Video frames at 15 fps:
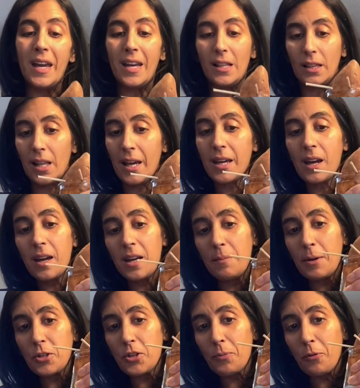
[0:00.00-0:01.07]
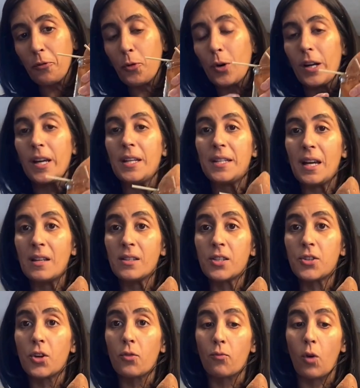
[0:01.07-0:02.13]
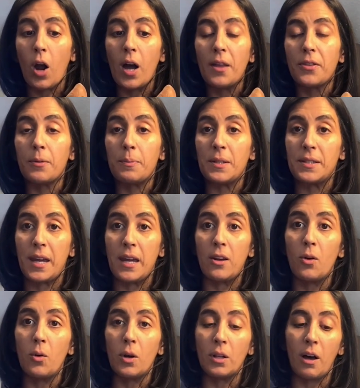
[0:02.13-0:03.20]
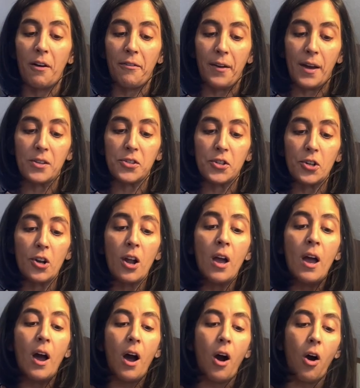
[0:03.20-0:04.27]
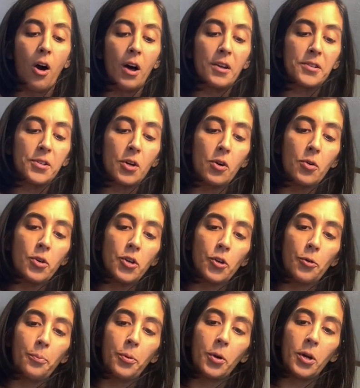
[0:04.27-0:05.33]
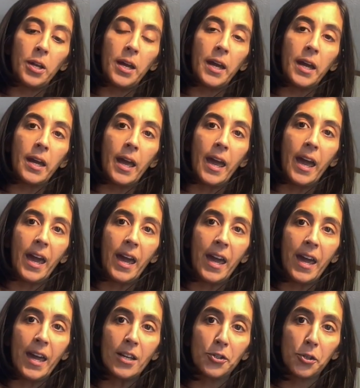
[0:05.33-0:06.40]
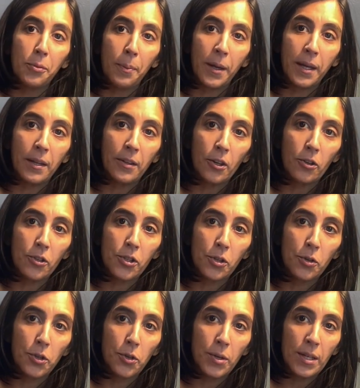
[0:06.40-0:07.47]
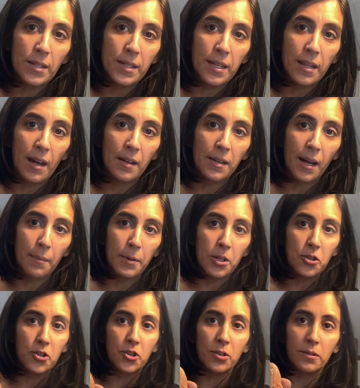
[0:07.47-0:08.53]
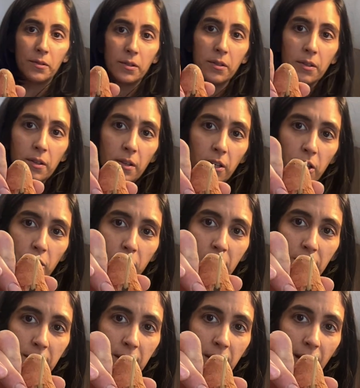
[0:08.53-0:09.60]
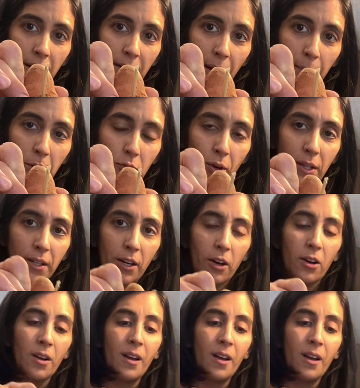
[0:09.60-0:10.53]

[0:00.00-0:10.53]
like I had mentioned before, it tends to rot the potato a lot faster. Also, you're putting a toothpick in there, so you can see that damage. You can see that damage right there.